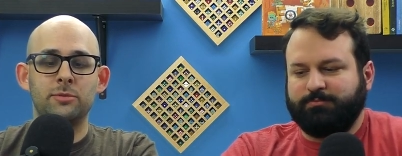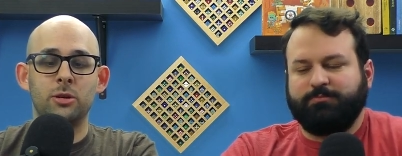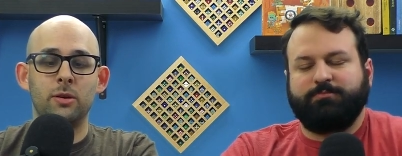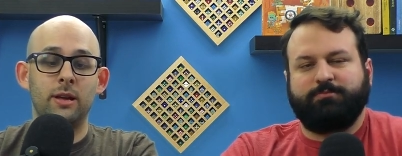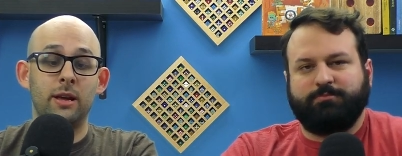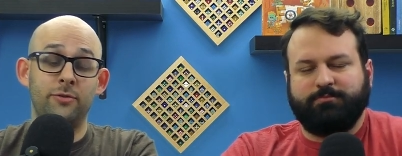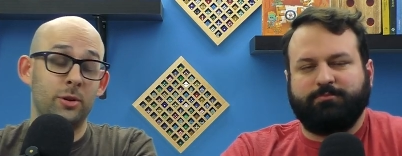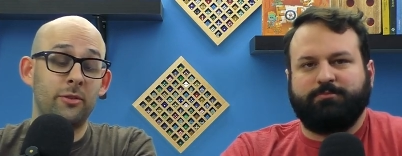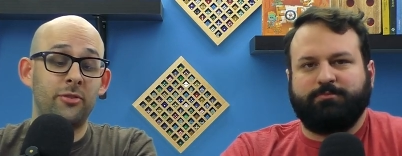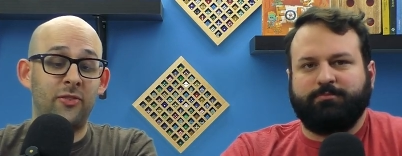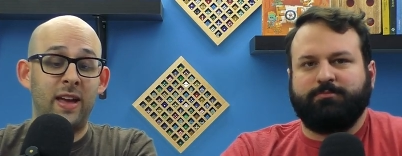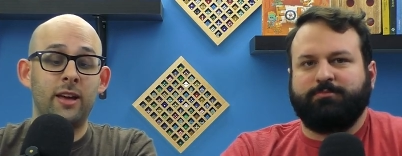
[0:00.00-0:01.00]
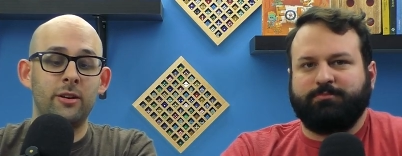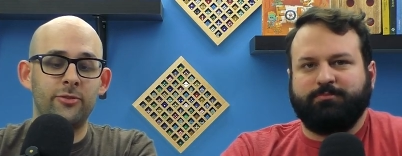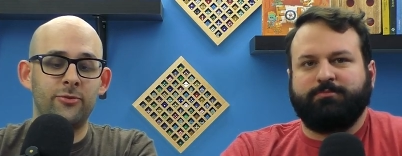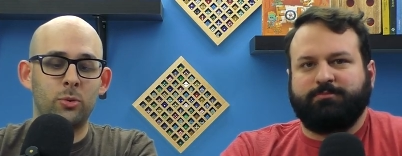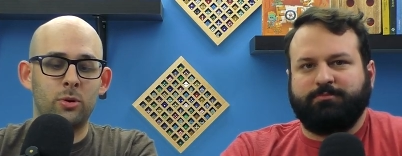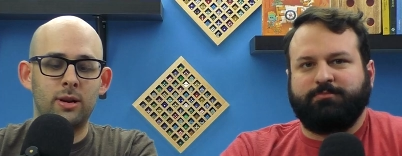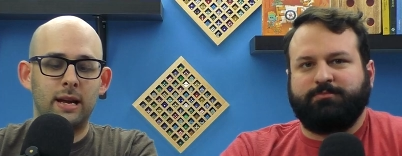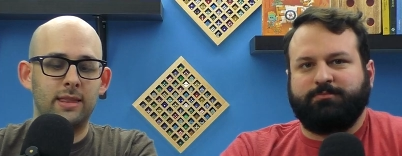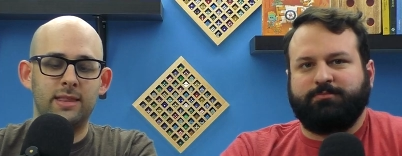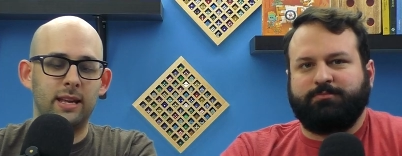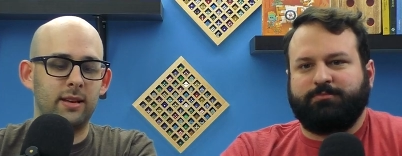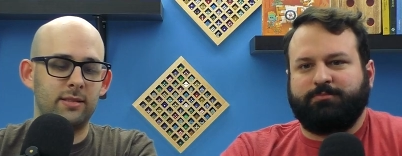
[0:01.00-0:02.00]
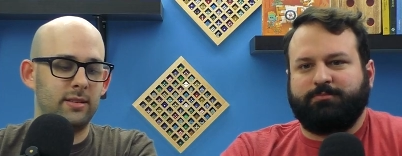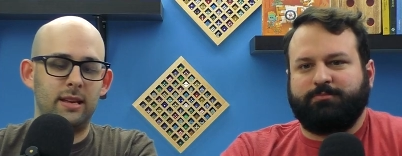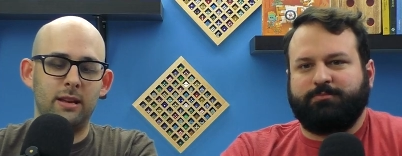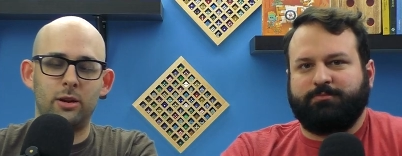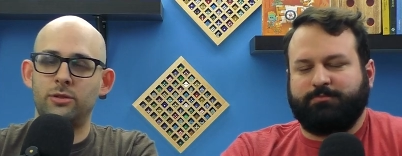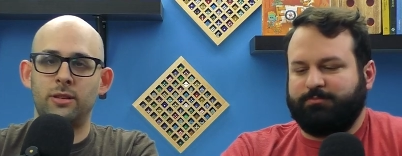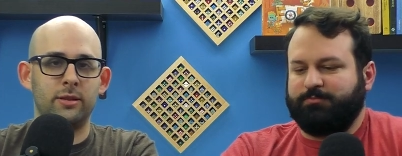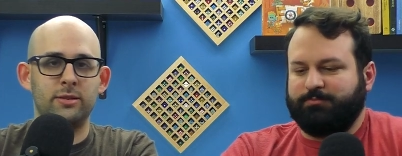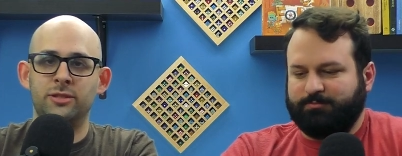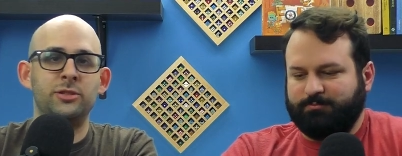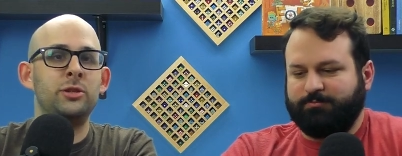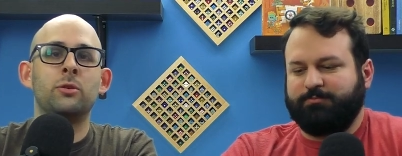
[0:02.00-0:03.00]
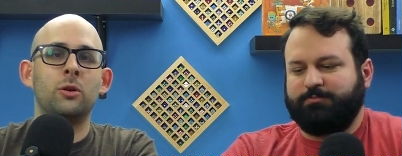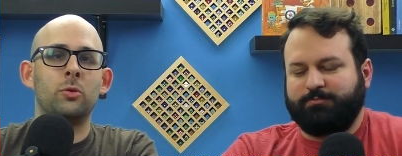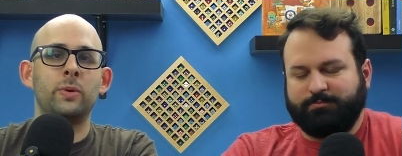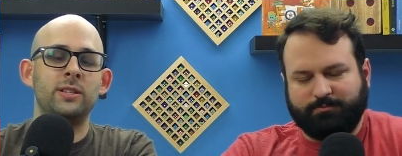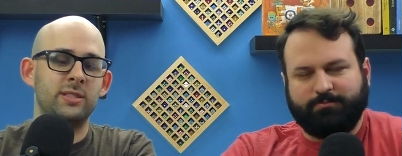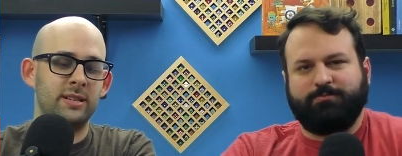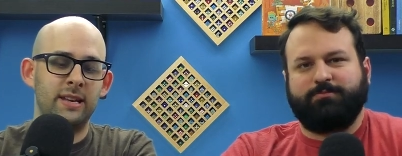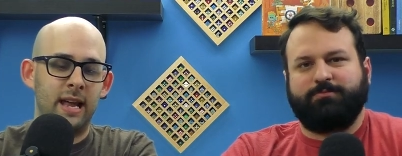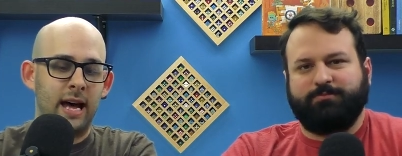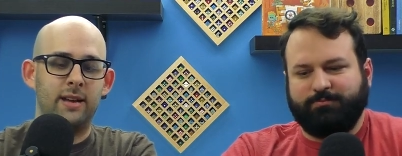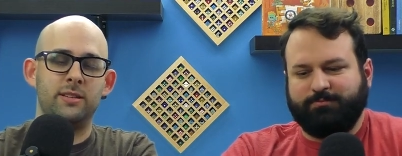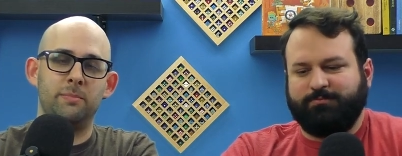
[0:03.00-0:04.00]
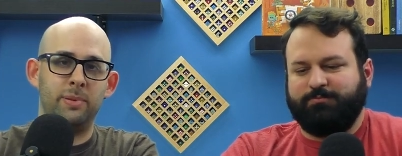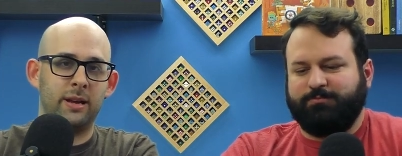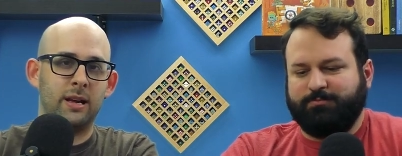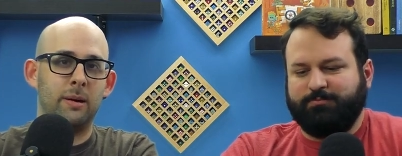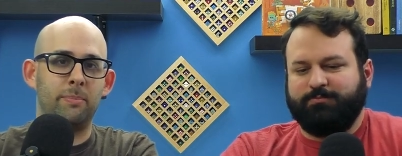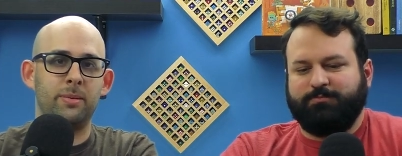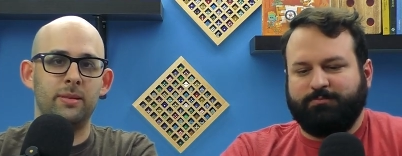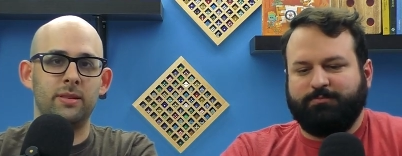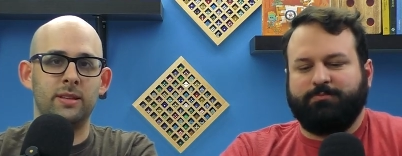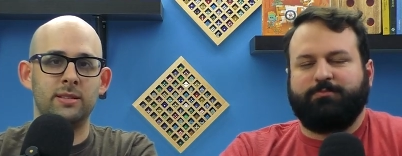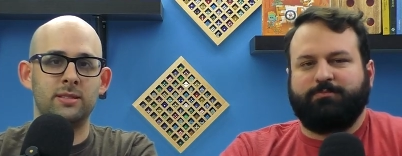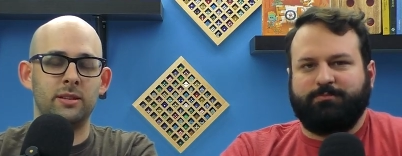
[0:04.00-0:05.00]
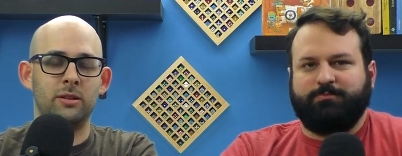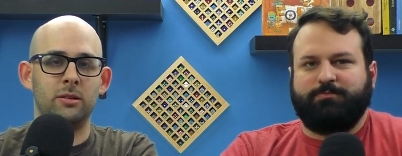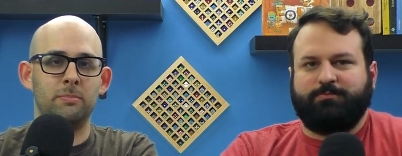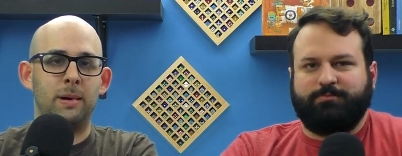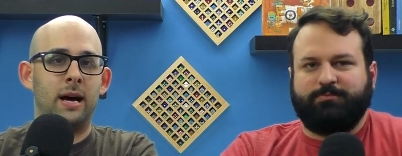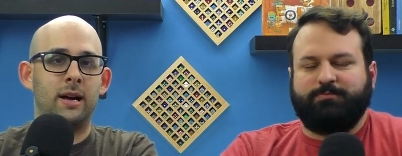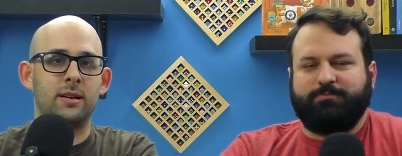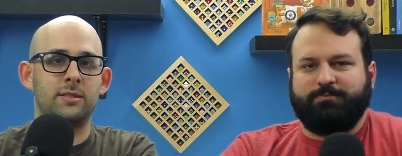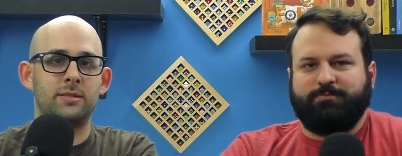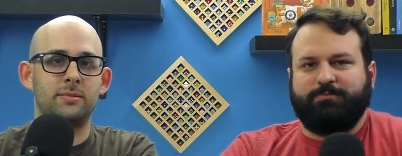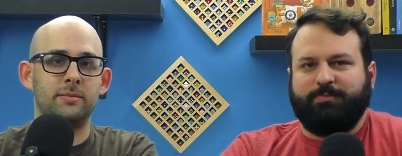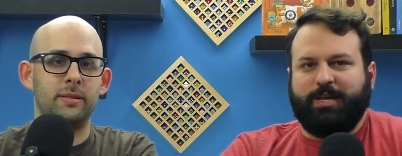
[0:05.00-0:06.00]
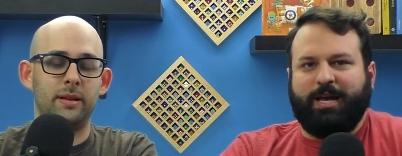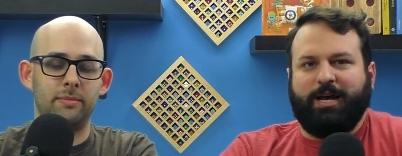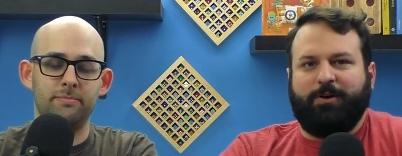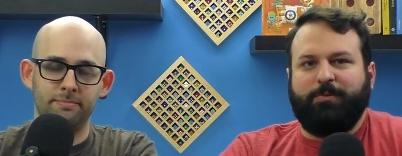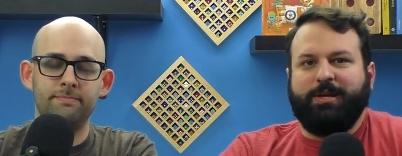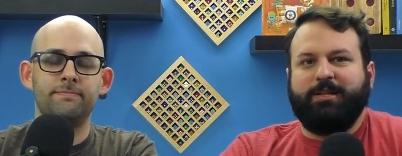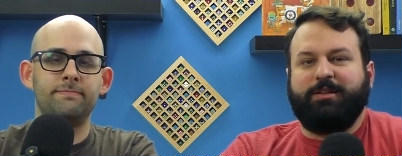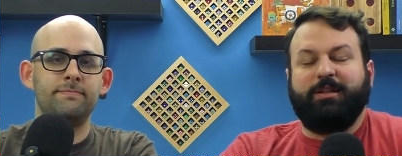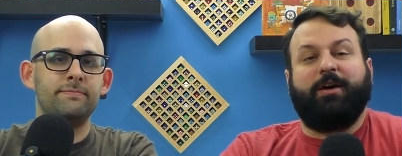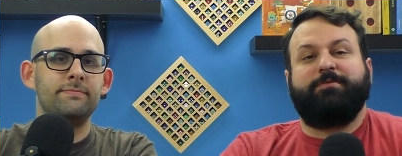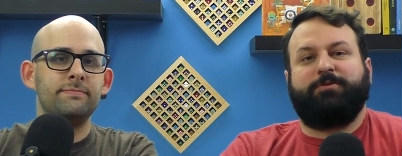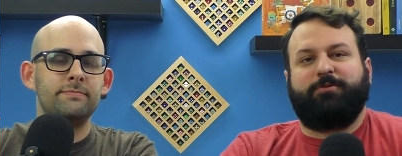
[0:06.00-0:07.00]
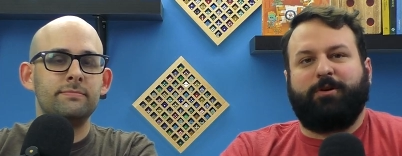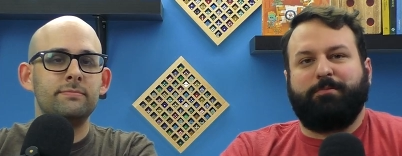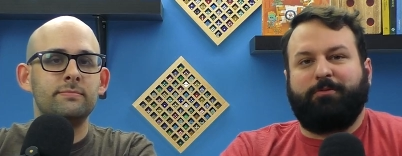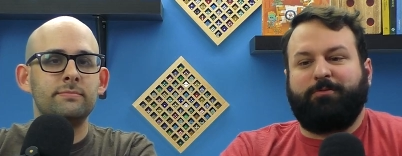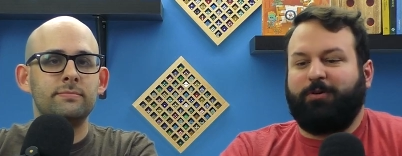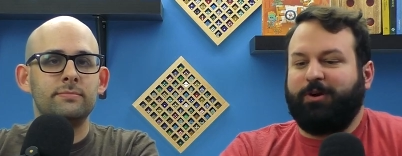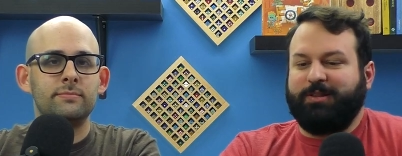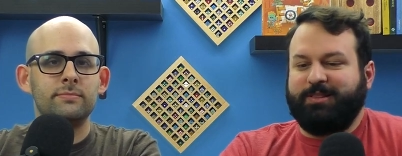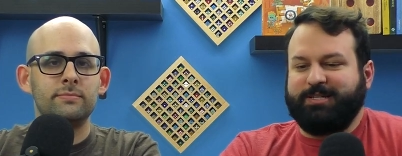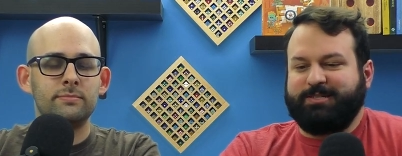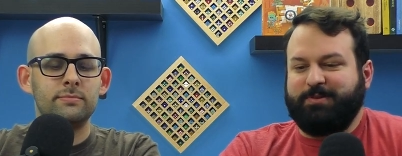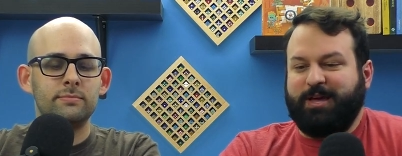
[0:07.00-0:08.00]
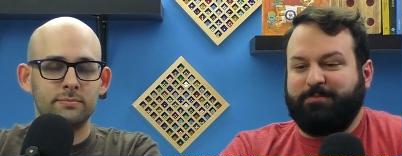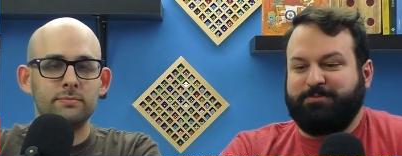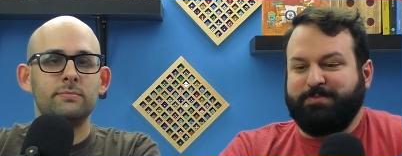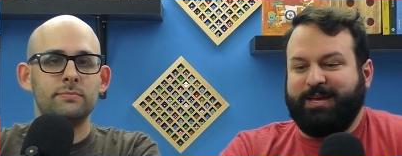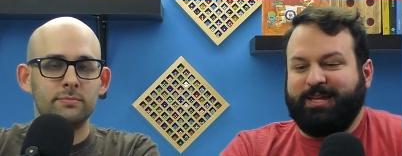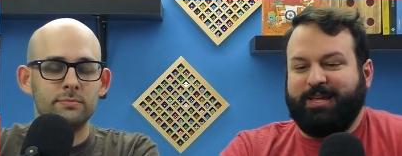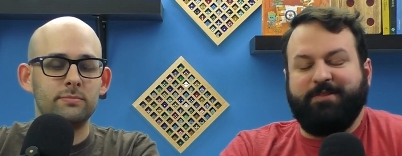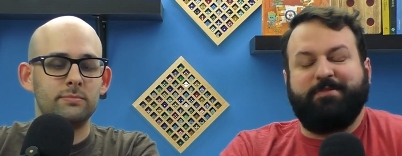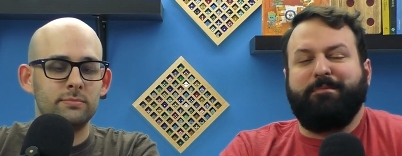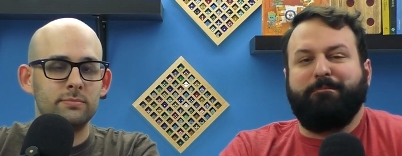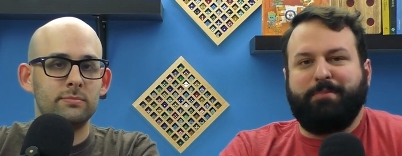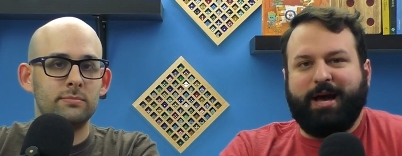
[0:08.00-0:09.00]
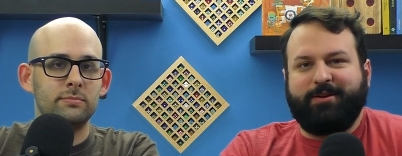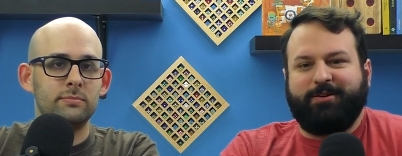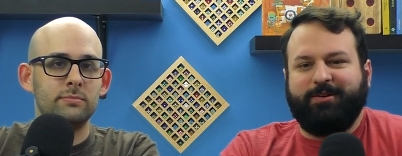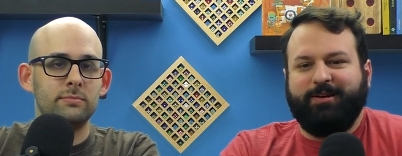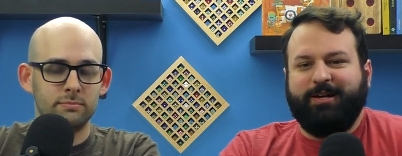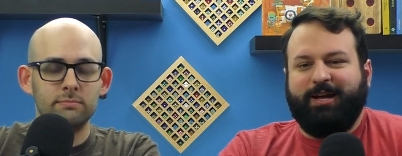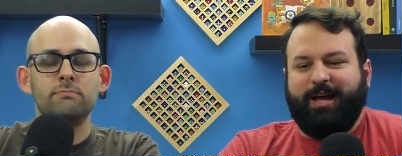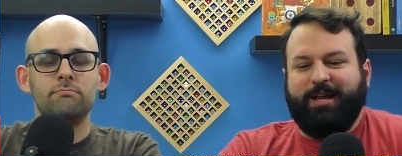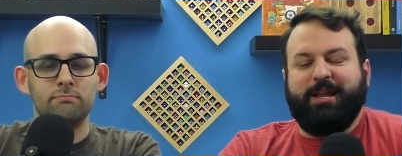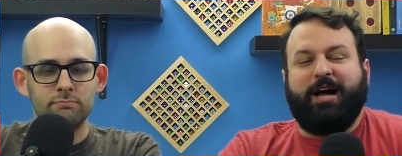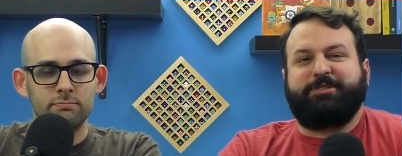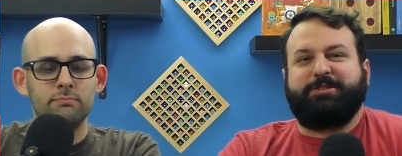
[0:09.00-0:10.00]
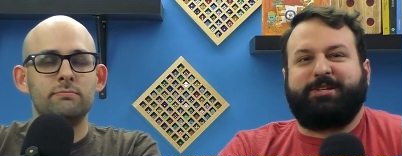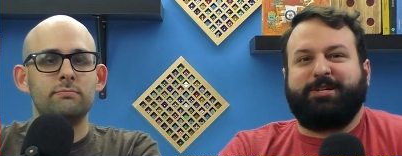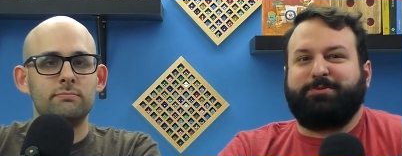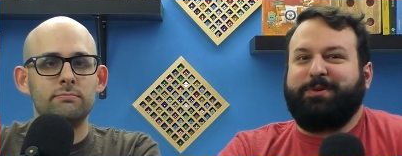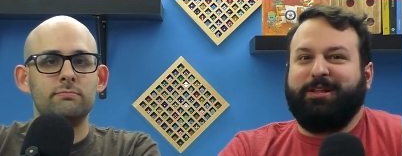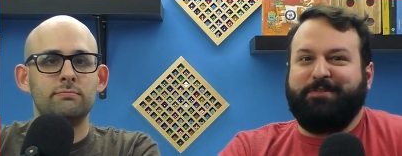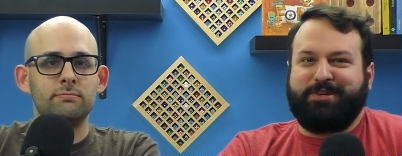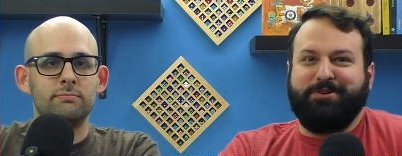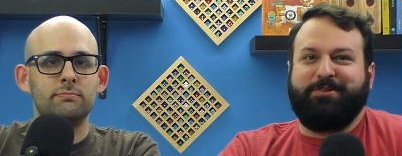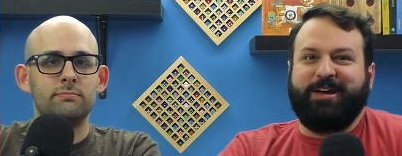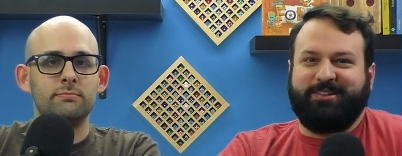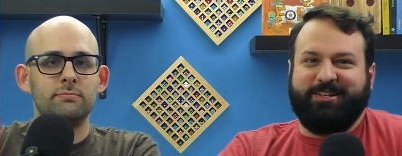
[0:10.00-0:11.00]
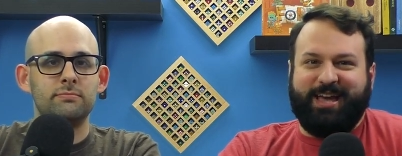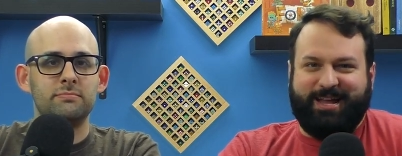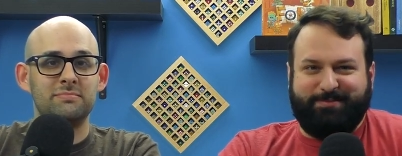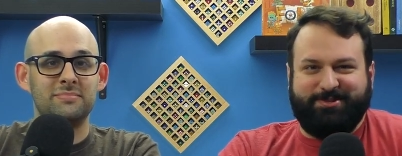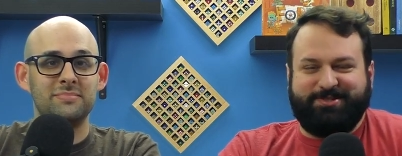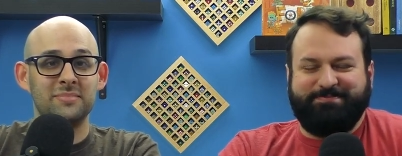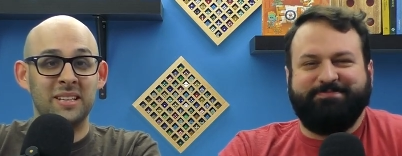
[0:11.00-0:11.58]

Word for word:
Speaker 1: So if you're a fan of Fort, I think there's a zero reason not to pick up this little box.
Speaker 2: Yeah, we loved Fort before, and this helps make it even better. And not just because we love cute, cuddly animals.